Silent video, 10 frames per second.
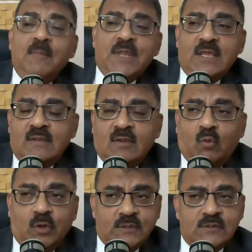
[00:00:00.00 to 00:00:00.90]
me,
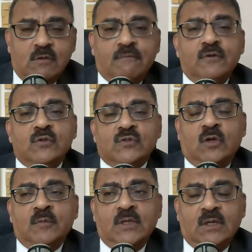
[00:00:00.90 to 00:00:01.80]
what is your view,
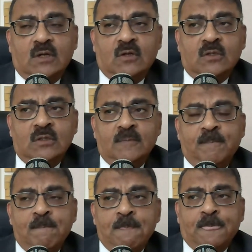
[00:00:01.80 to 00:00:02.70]
Saumya, on
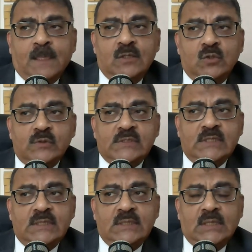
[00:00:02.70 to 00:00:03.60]

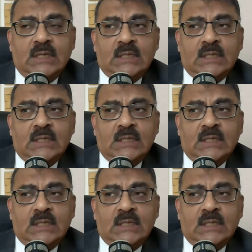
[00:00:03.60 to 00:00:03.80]
using